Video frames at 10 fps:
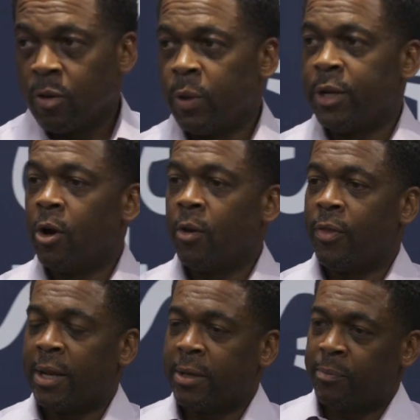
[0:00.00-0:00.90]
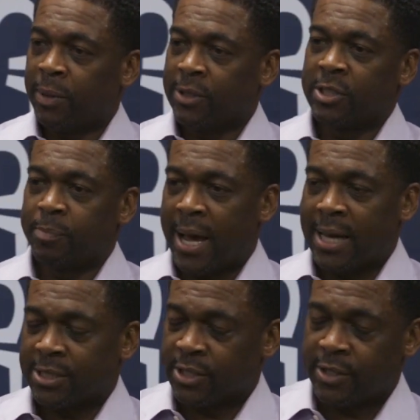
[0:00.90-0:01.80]
We know that implicit
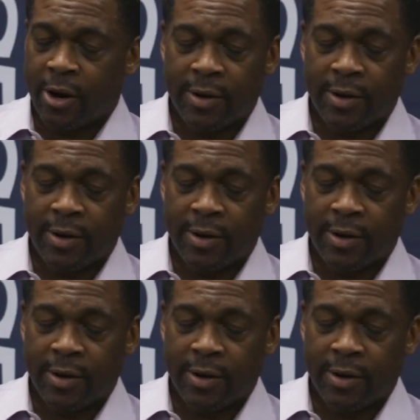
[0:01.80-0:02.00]
bias is there,